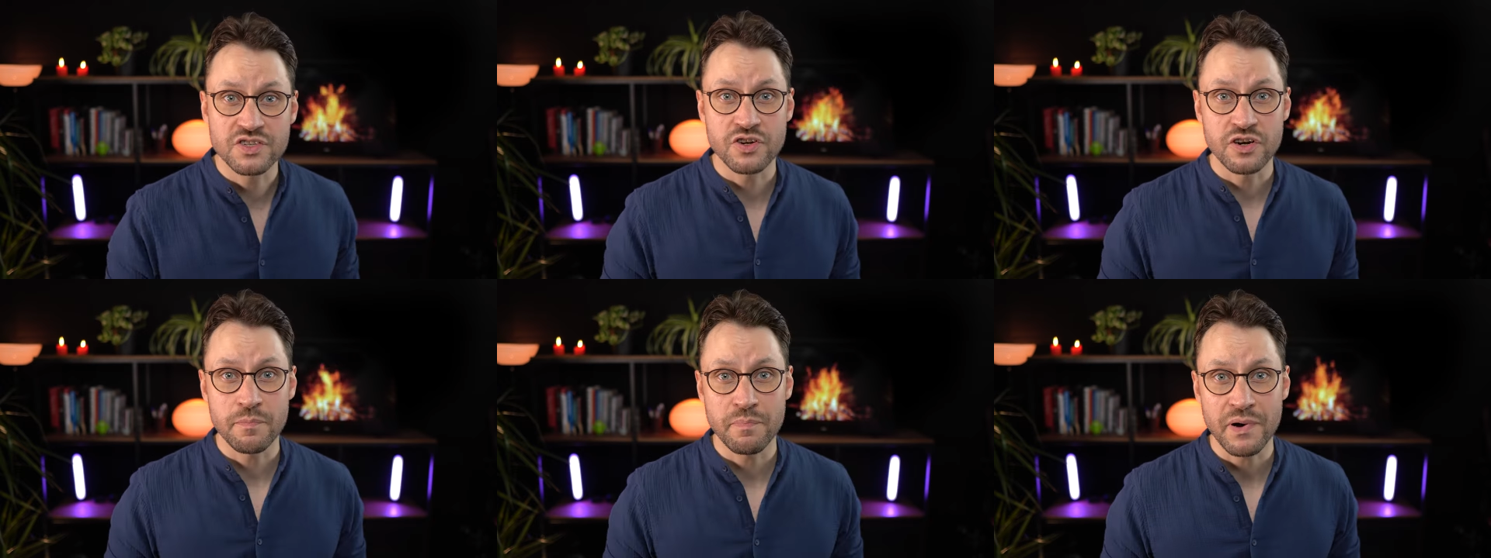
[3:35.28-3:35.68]
is
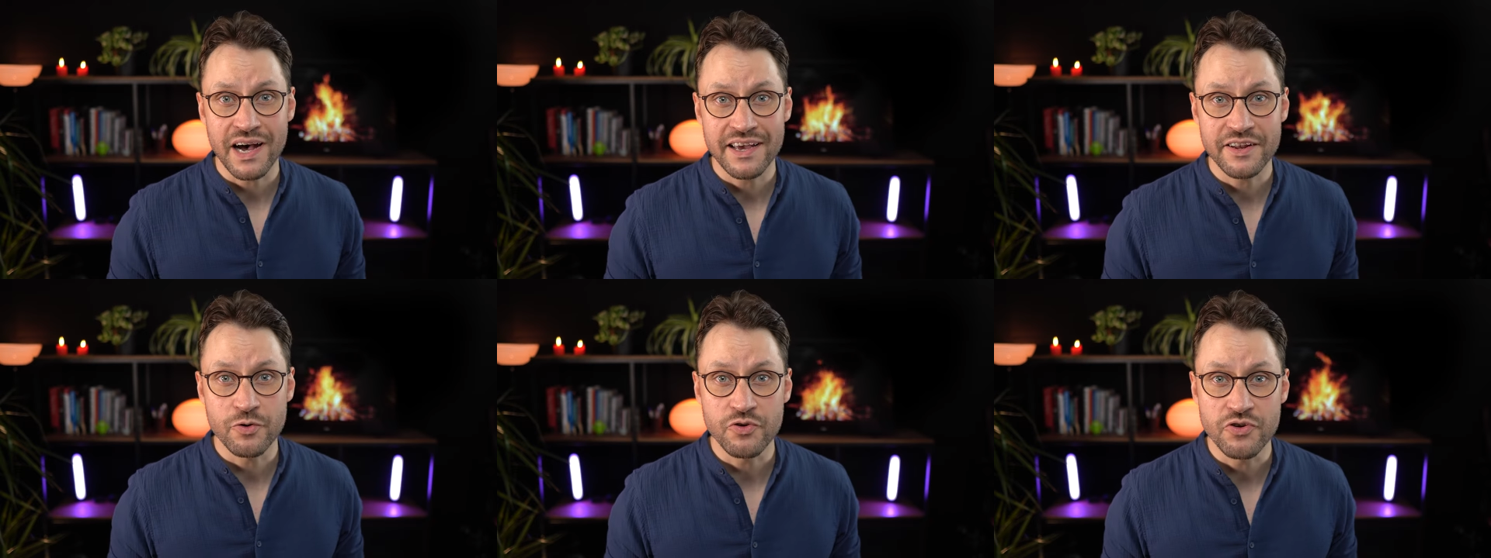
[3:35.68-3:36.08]
gonna
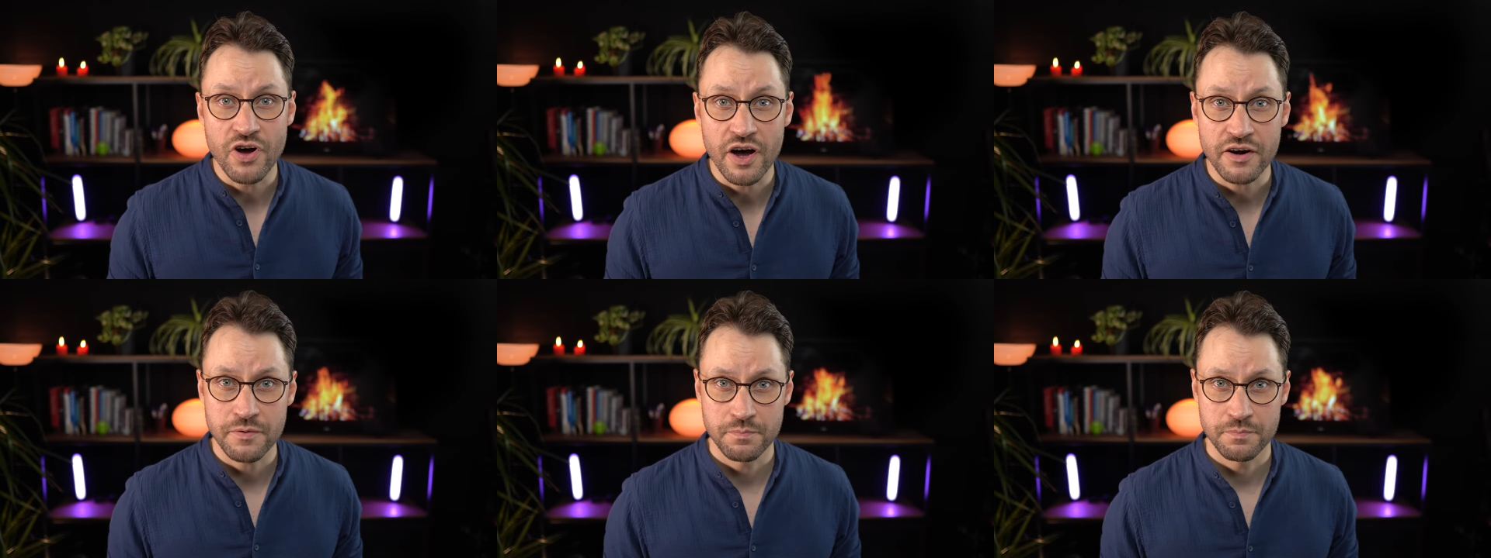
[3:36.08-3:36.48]
buy it or
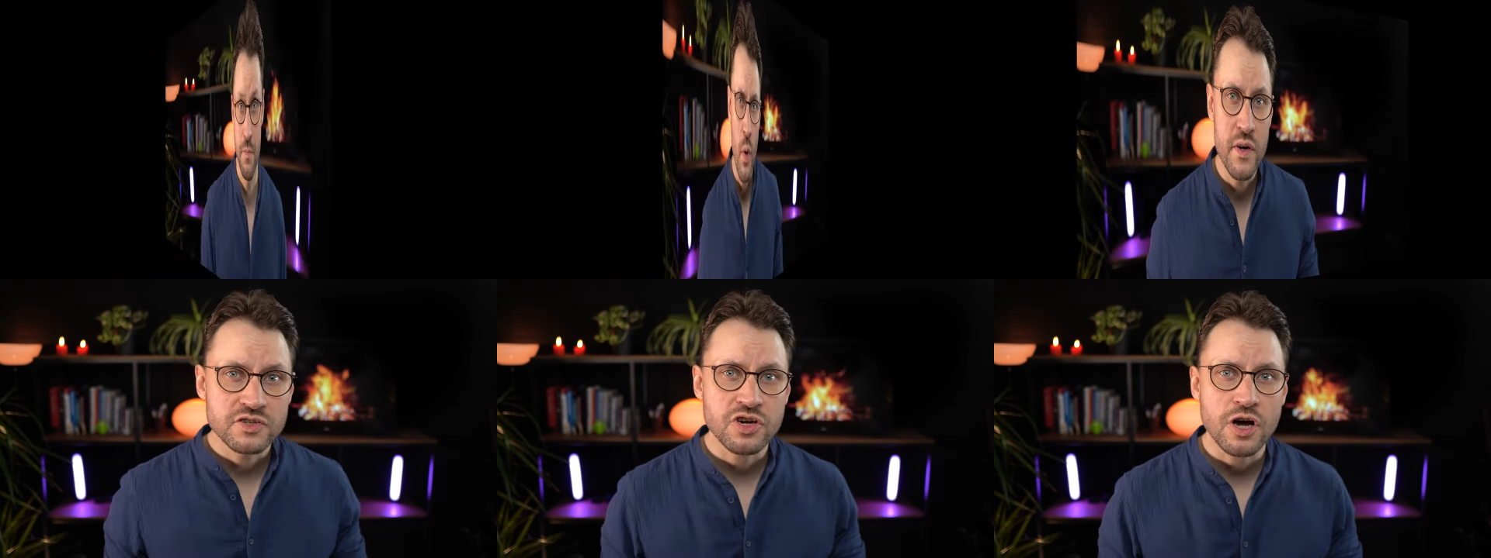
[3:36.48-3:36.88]
not.
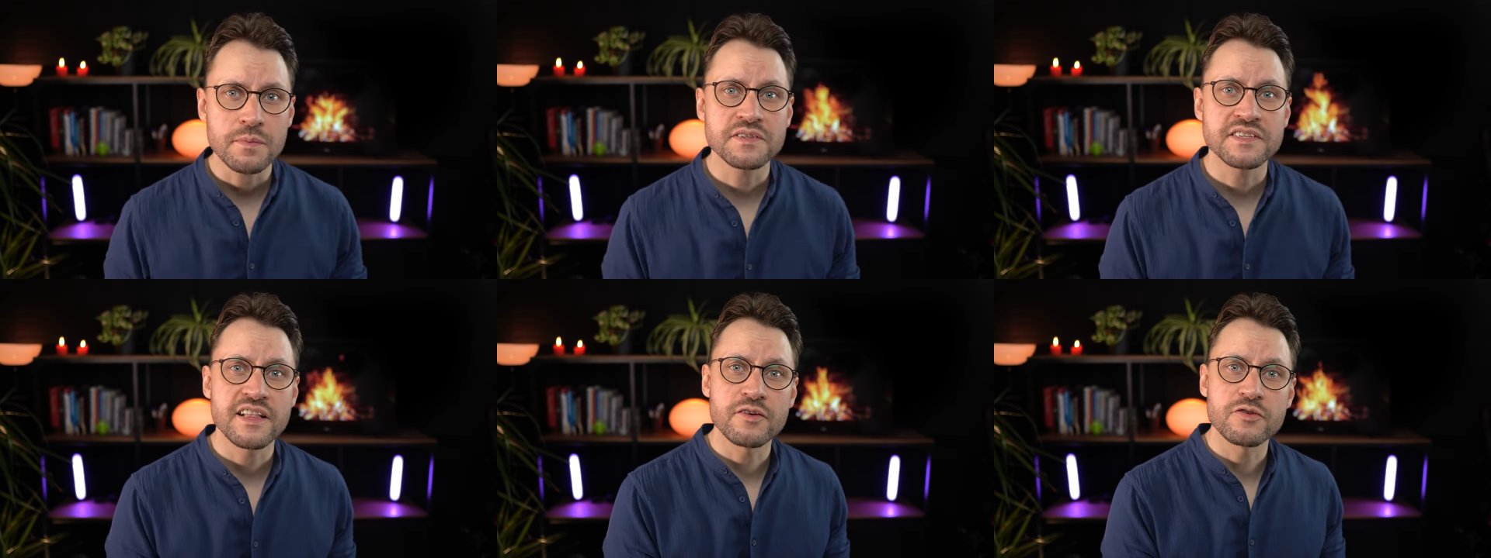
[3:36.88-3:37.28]
When
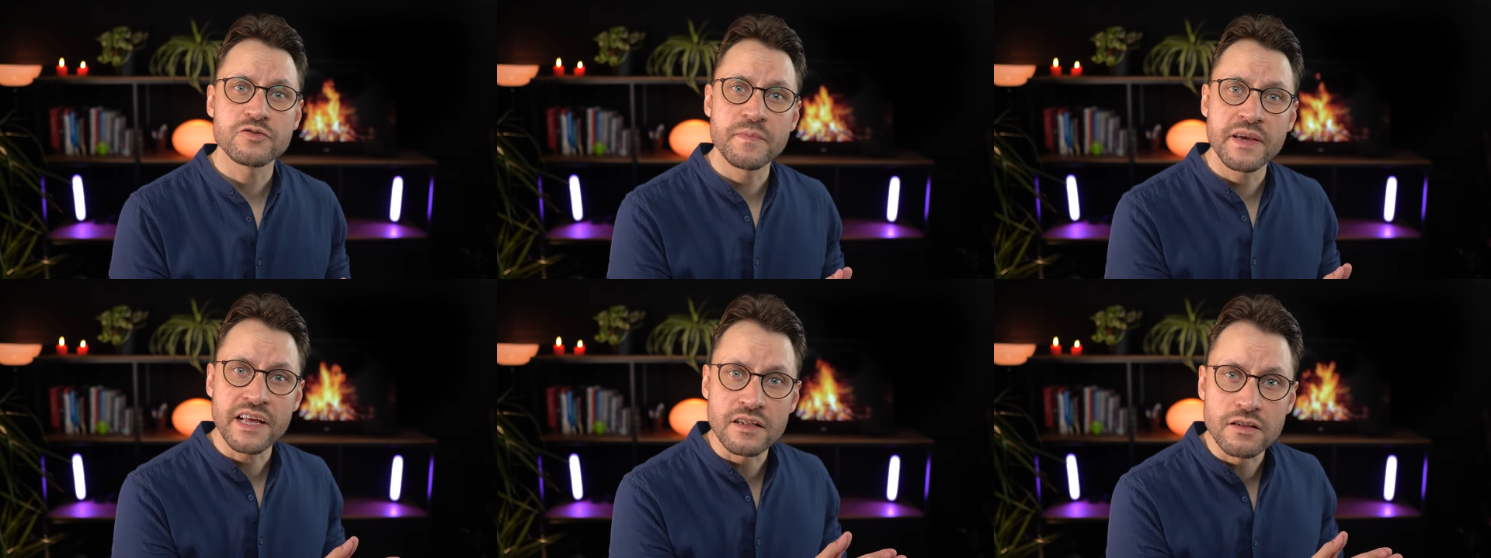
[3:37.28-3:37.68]
top
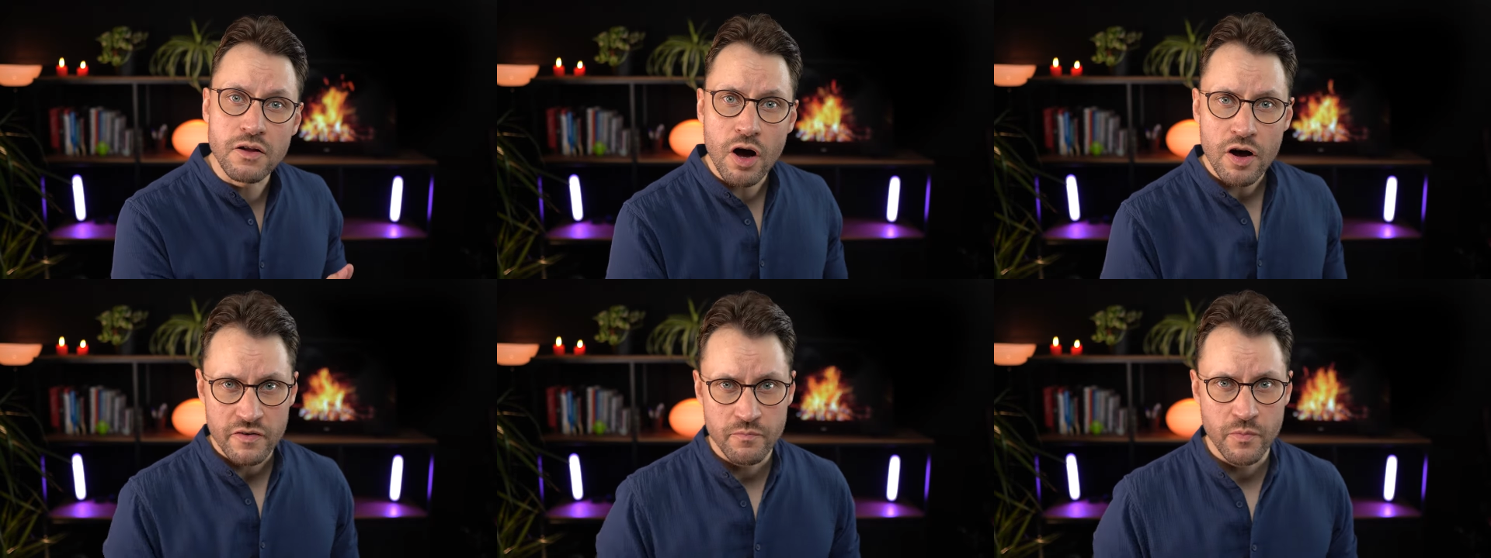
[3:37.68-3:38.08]
sellers make a
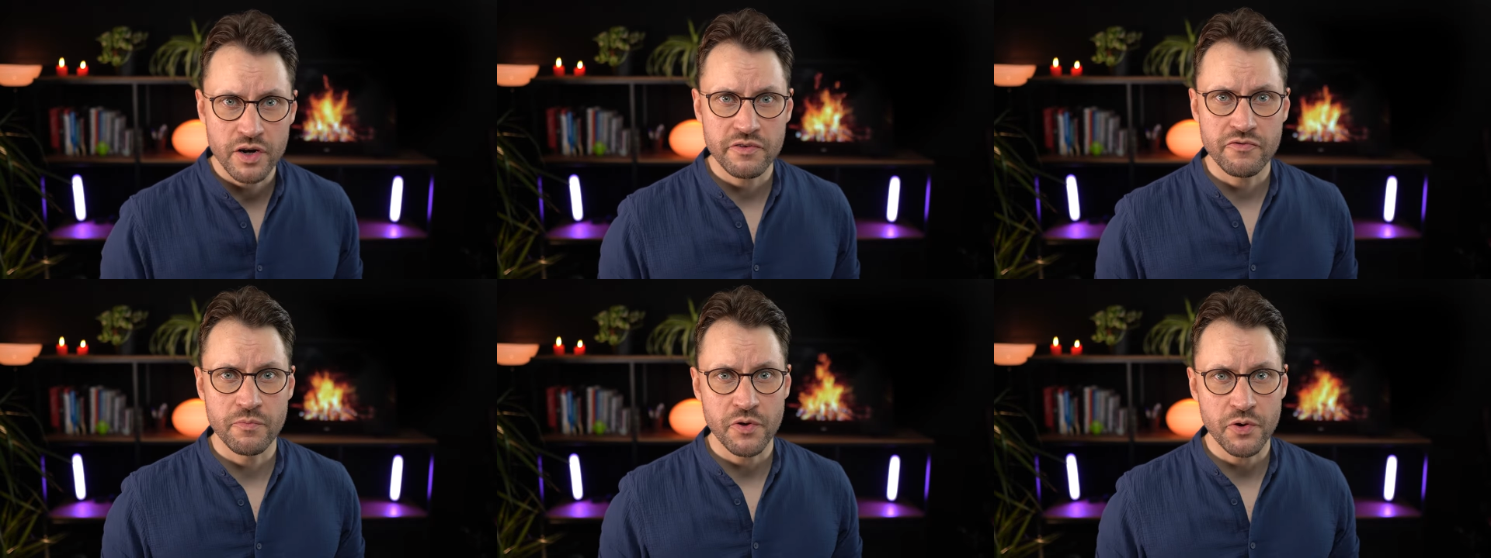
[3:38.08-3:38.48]
lot of
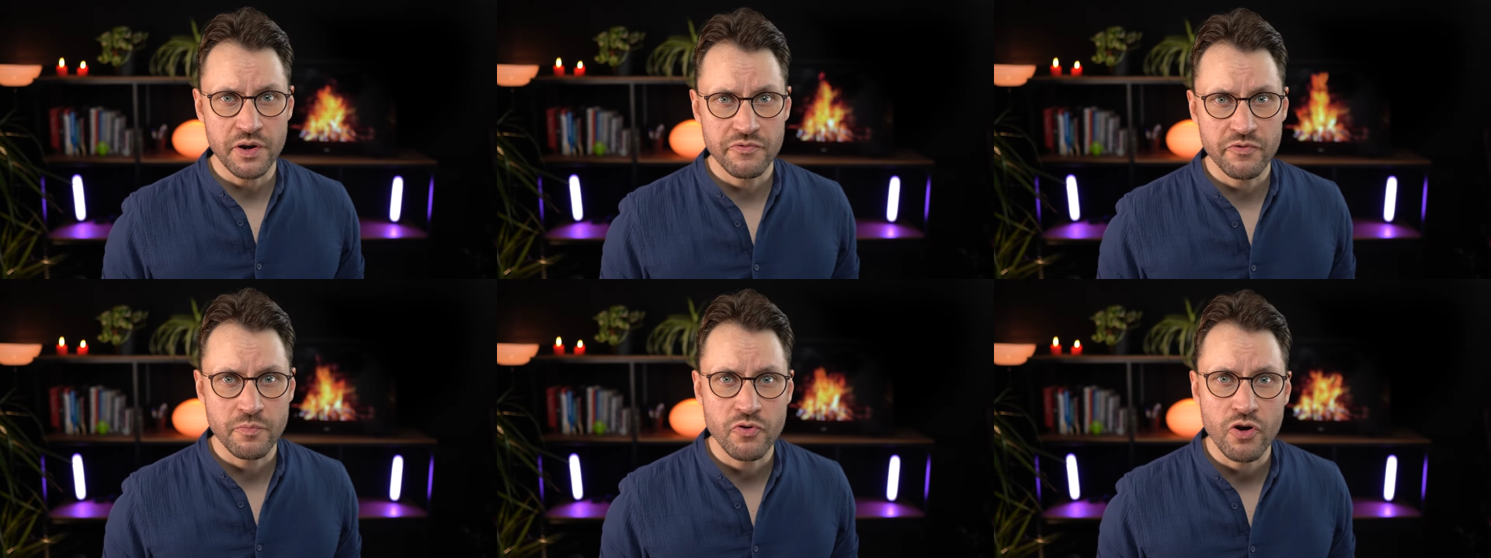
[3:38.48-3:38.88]
money from their
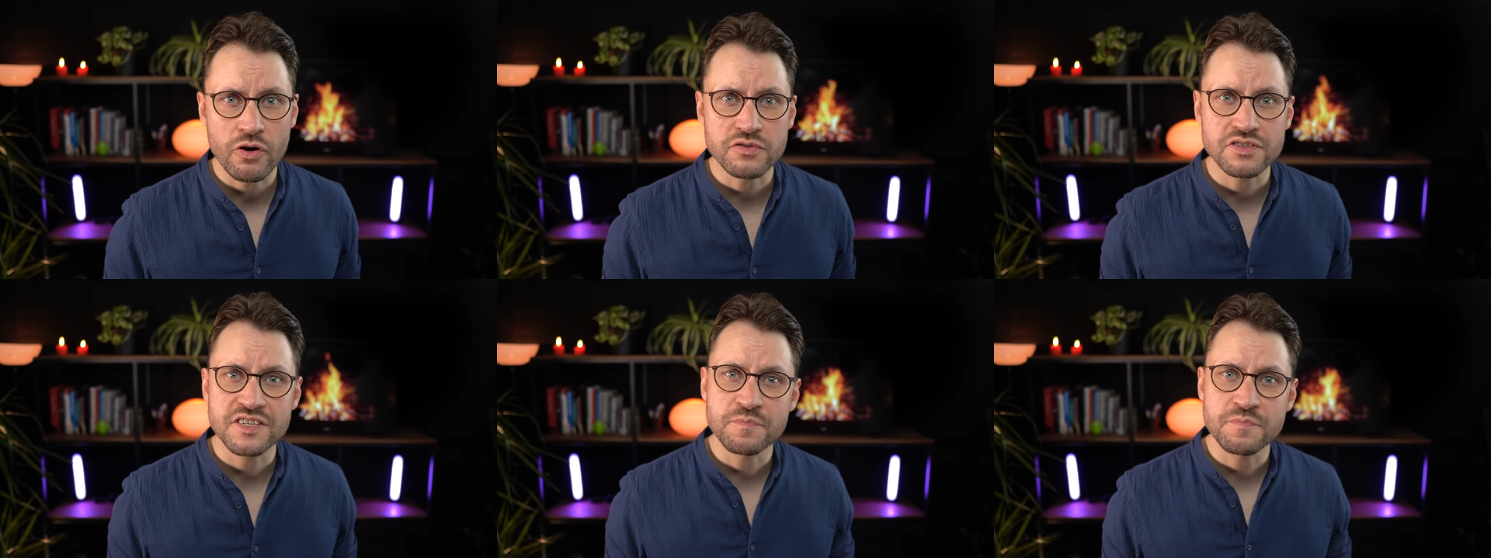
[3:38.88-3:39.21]
info products,